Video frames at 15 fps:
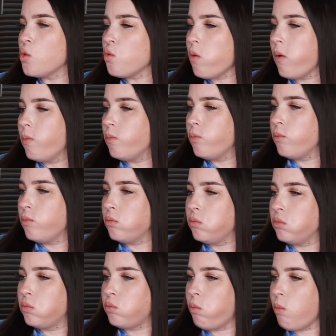is that at a
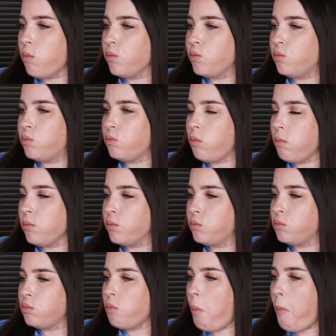big moment, I felt
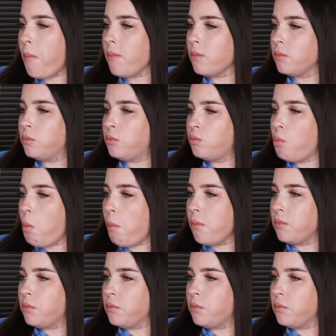like I wasn't.